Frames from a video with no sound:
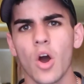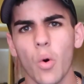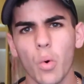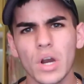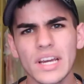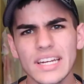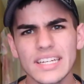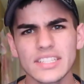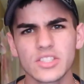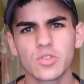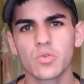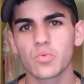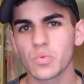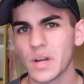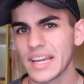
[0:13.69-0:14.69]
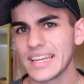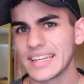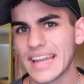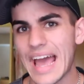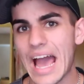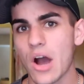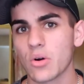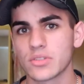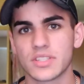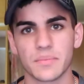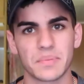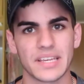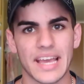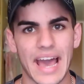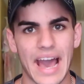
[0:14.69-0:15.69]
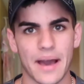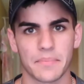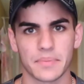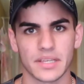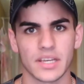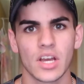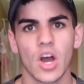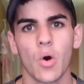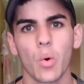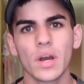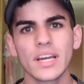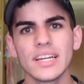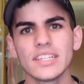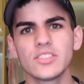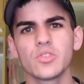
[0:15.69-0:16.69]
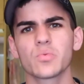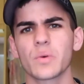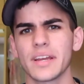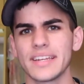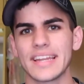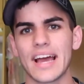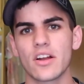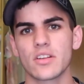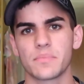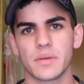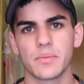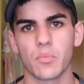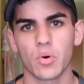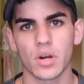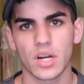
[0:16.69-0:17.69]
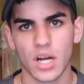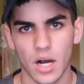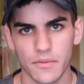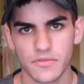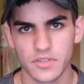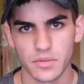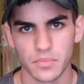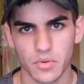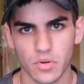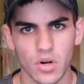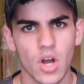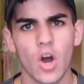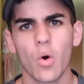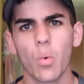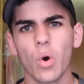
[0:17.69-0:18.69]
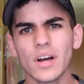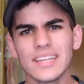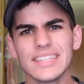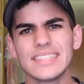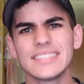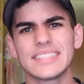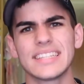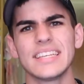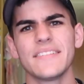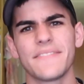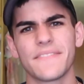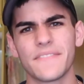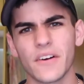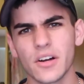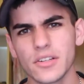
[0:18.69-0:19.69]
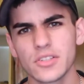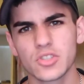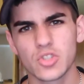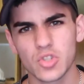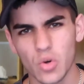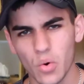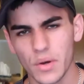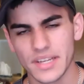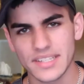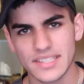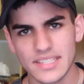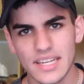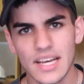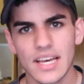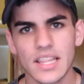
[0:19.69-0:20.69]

What can I do right now to be happy? What can I do right now to be more comfortable? What is the fun choice?